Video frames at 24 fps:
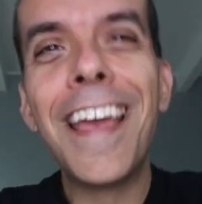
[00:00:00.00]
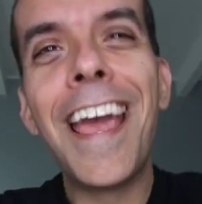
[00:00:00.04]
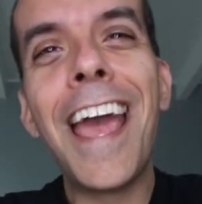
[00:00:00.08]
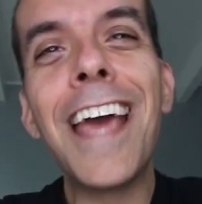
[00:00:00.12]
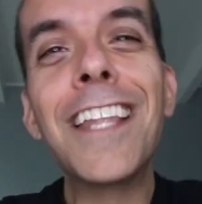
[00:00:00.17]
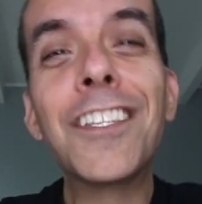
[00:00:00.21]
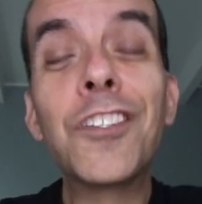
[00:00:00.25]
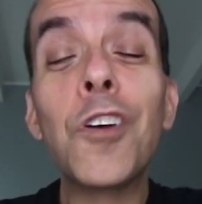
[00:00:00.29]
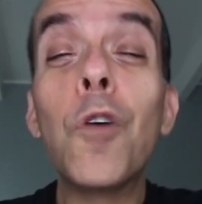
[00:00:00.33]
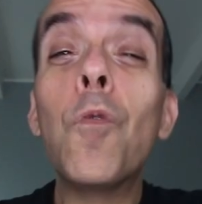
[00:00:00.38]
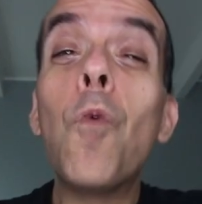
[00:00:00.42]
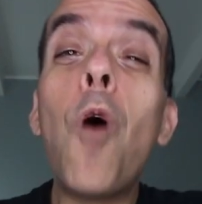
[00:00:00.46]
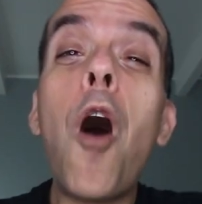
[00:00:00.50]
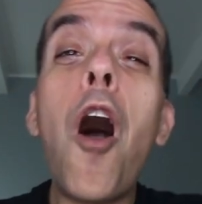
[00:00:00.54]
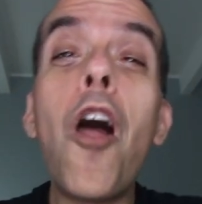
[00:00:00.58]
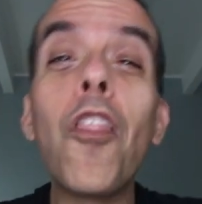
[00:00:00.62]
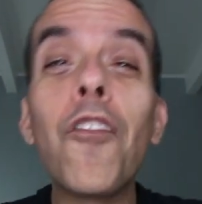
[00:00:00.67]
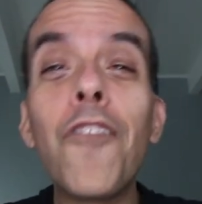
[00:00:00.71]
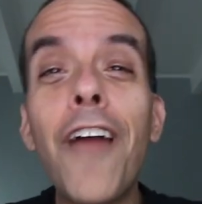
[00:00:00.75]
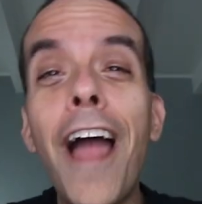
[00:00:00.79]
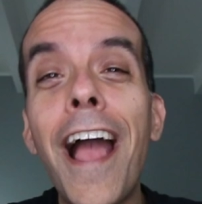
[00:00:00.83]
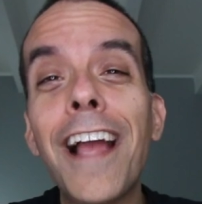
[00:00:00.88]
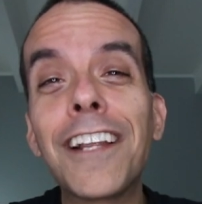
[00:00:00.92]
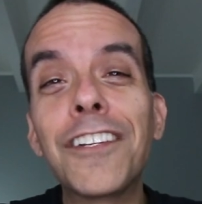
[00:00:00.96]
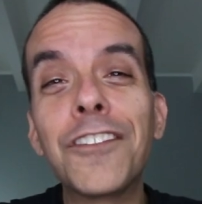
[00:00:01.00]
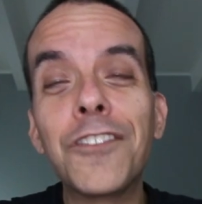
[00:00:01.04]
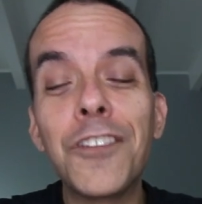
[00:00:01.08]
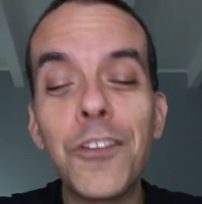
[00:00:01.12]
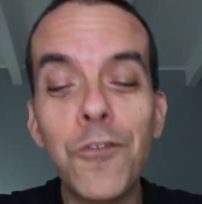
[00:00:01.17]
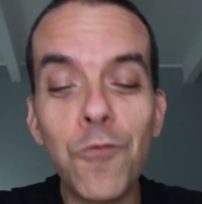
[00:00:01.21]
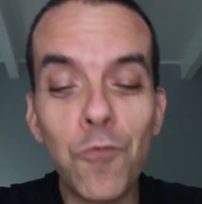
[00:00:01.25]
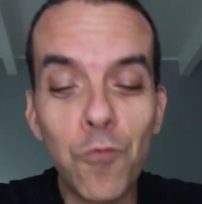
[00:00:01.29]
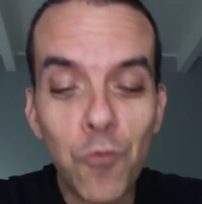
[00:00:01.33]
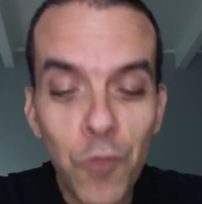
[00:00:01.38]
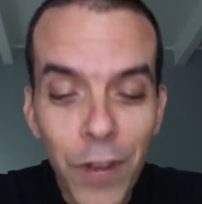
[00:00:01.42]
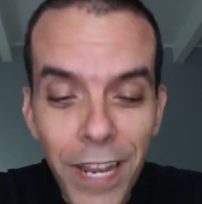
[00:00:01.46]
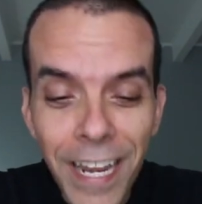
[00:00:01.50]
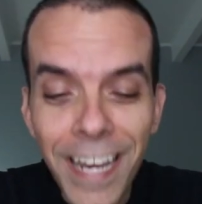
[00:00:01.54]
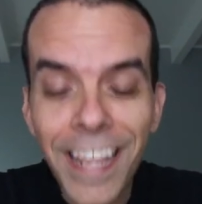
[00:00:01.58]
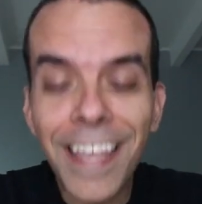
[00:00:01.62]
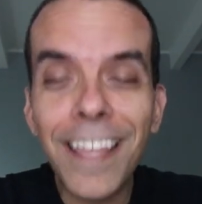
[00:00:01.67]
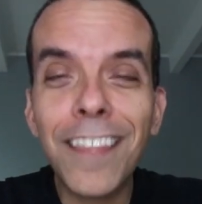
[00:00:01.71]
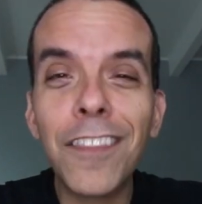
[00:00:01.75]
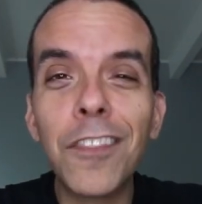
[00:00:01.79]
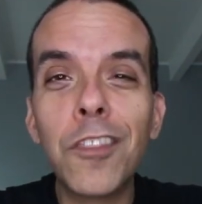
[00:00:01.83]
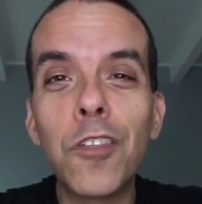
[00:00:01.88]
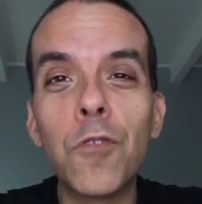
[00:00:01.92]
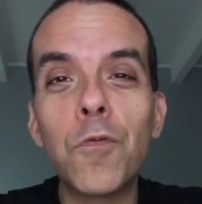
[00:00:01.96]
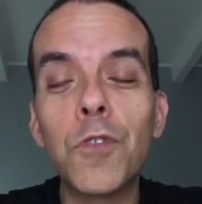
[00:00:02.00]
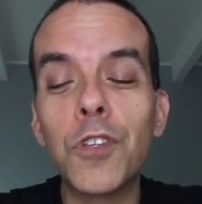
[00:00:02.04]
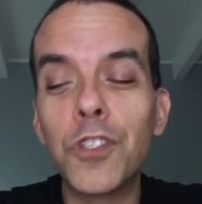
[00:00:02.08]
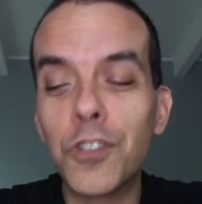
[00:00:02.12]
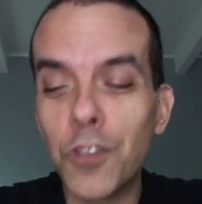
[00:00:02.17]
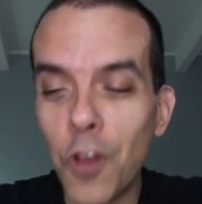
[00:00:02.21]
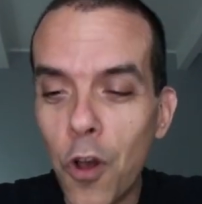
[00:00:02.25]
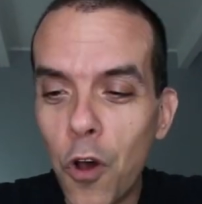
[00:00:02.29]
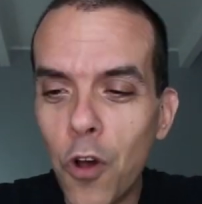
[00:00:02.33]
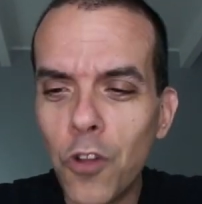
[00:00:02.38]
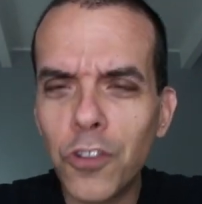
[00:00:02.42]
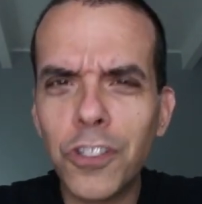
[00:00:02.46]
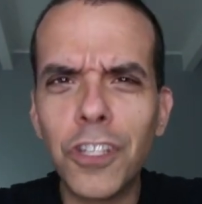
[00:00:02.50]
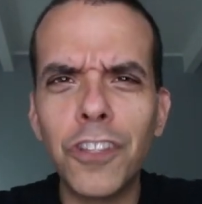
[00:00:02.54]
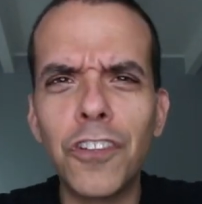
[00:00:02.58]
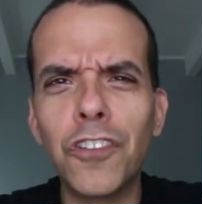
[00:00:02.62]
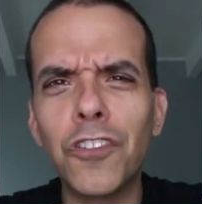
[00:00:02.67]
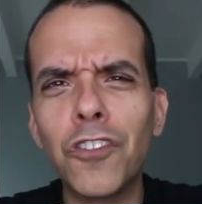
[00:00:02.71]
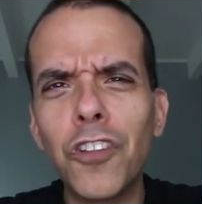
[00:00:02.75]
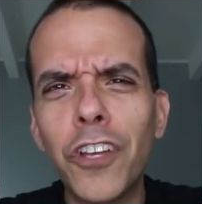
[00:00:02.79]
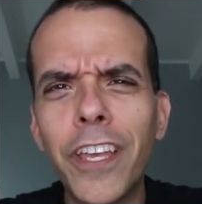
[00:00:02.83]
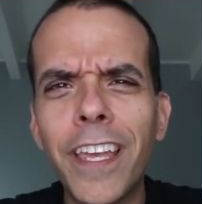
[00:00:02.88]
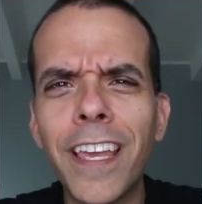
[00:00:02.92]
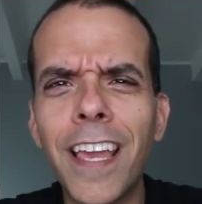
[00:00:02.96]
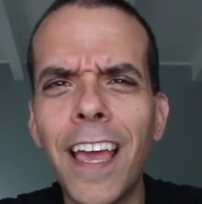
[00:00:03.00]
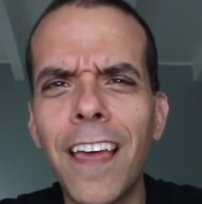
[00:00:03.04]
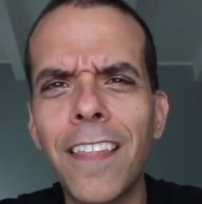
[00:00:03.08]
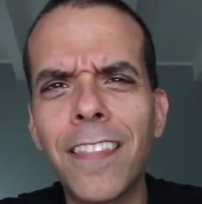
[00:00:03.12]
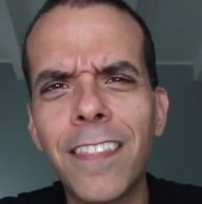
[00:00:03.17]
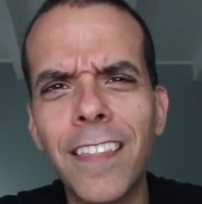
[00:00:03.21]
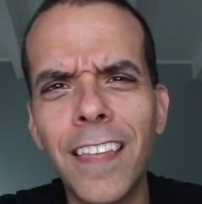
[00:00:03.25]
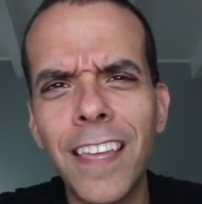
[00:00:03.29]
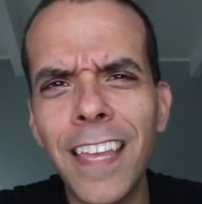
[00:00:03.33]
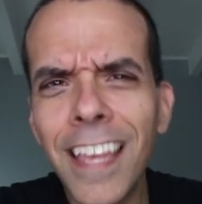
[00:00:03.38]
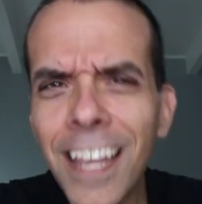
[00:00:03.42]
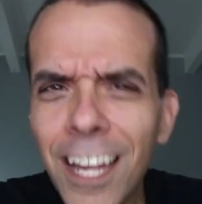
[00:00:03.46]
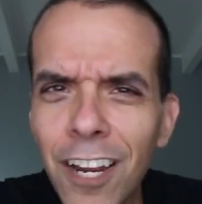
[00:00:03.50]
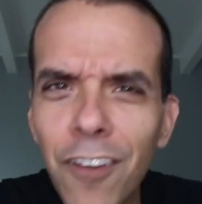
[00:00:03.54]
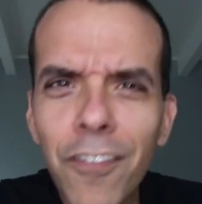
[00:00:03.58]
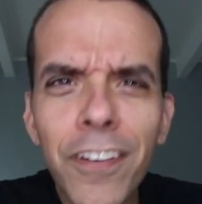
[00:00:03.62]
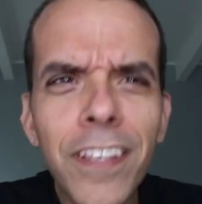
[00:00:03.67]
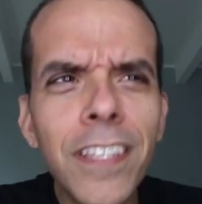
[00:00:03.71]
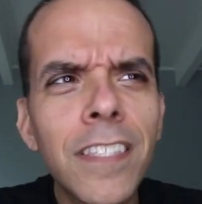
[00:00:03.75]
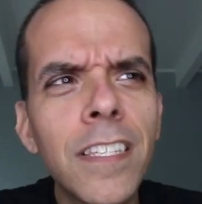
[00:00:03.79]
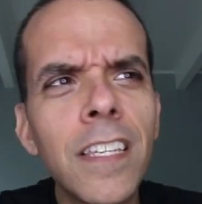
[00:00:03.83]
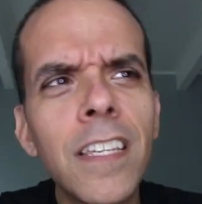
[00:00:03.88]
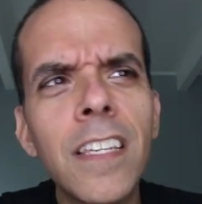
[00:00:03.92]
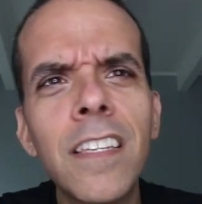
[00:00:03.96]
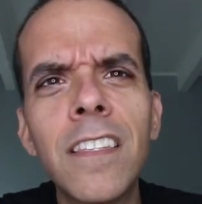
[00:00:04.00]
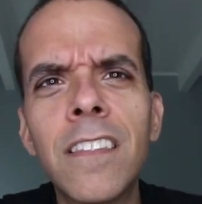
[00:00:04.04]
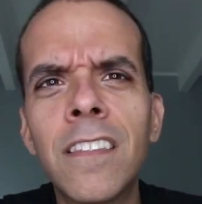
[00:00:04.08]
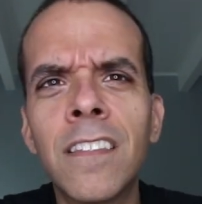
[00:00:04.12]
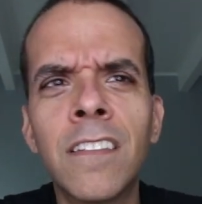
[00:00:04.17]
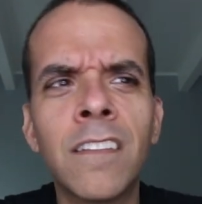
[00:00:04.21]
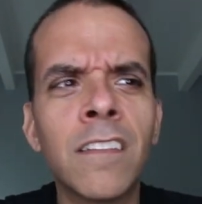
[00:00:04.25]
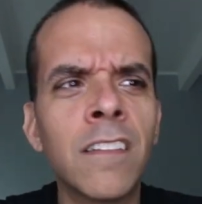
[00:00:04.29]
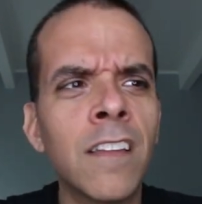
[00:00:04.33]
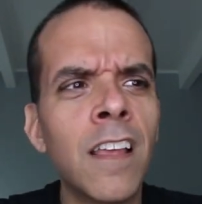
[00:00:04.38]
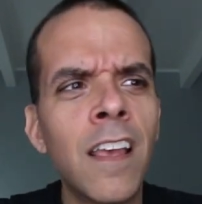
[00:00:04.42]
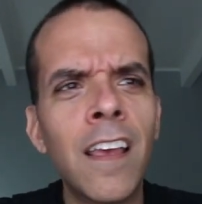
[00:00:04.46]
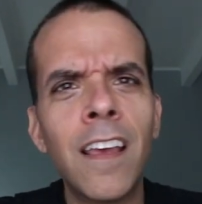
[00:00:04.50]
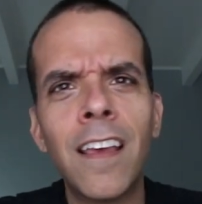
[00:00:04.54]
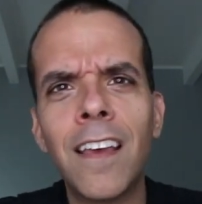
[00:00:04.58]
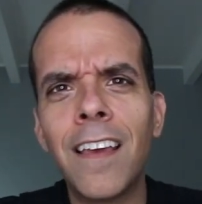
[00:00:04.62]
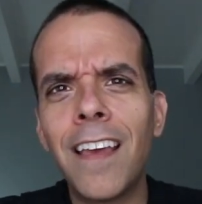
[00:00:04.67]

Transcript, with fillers: And so while they're actually reading the results and they're looking at the increases and